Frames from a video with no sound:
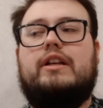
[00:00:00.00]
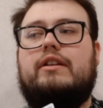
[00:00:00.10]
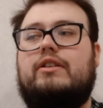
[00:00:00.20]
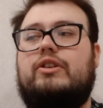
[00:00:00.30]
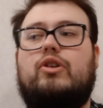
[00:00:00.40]

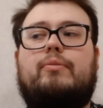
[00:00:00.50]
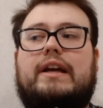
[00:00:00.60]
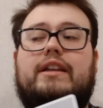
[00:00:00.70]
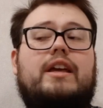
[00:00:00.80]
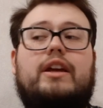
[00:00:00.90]
You're my
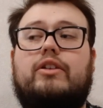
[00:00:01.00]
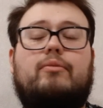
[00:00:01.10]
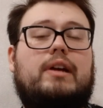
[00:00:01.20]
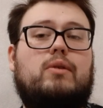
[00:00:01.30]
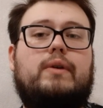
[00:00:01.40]
king, you're
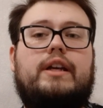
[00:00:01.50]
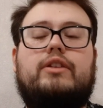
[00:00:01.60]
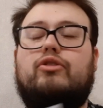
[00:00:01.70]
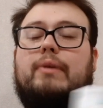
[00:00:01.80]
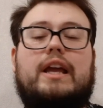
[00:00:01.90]
my queen,
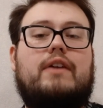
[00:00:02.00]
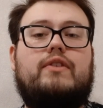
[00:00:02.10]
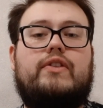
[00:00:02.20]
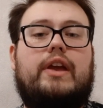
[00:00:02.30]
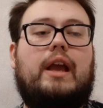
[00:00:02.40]
you're my
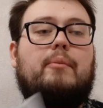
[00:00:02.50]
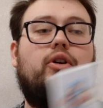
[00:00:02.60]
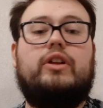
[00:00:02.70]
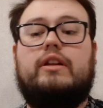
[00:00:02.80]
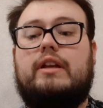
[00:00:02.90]
everything. I'm
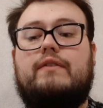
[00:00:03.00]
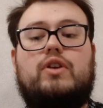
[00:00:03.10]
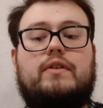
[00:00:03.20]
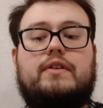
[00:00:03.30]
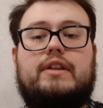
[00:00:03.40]
gonna give
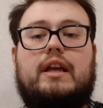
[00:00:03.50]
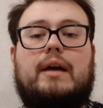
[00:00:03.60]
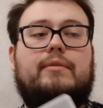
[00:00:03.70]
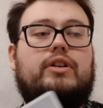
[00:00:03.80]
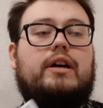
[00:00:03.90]
you everything.
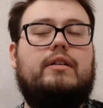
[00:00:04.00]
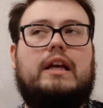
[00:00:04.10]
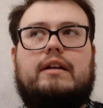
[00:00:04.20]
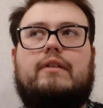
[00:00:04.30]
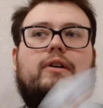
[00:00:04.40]
I'm gonna,
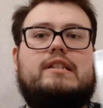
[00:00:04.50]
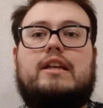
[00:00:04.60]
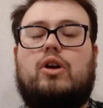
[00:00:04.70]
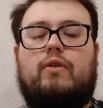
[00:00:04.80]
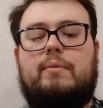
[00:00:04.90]
like, once
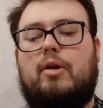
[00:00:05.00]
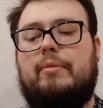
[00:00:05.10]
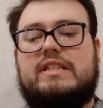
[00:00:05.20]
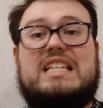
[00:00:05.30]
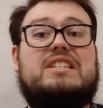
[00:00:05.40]
again,
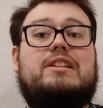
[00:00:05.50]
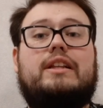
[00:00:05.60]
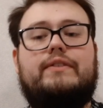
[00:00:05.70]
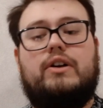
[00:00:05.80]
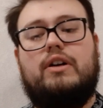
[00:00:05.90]
overpromise,
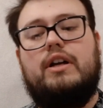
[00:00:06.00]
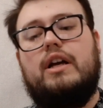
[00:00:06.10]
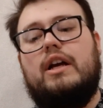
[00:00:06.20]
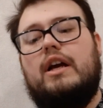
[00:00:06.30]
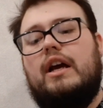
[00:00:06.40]
under-deliver.
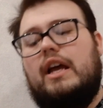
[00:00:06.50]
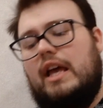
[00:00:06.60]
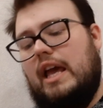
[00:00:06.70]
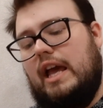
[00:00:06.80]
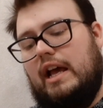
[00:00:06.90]

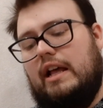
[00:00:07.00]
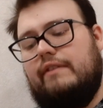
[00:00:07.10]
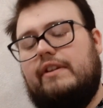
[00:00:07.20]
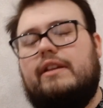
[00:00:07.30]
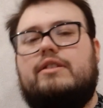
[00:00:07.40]
And
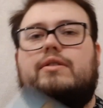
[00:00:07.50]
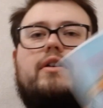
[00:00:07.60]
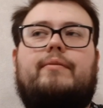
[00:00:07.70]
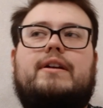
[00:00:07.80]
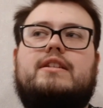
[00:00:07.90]
with the Two
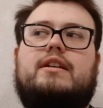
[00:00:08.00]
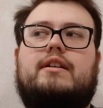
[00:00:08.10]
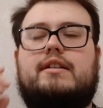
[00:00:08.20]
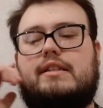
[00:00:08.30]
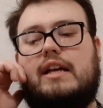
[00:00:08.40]
of
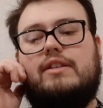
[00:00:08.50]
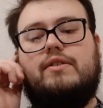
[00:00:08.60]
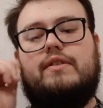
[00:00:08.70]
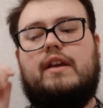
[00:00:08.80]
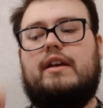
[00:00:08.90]
Pentacles, I do
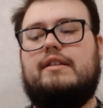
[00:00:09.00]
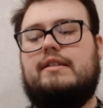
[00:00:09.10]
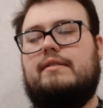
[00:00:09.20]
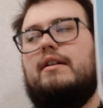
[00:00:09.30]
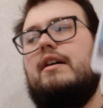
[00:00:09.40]
think
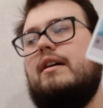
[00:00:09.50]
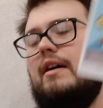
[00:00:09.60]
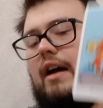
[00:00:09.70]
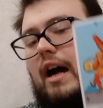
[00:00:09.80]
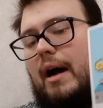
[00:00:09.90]
it's
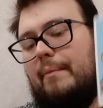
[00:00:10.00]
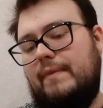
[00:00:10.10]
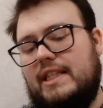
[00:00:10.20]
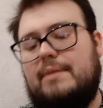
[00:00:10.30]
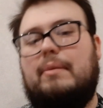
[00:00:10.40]

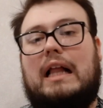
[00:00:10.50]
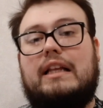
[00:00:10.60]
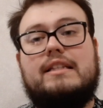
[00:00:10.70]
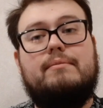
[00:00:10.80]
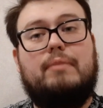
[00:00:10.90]
a
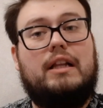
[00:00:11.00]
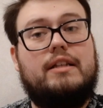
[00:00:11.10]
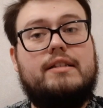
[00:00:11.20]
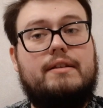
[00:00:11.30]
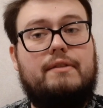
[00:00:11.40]

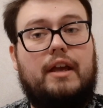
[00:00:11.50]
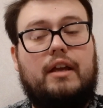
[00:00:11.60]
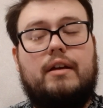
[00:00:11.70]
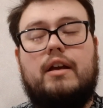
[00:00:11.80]
balance thing,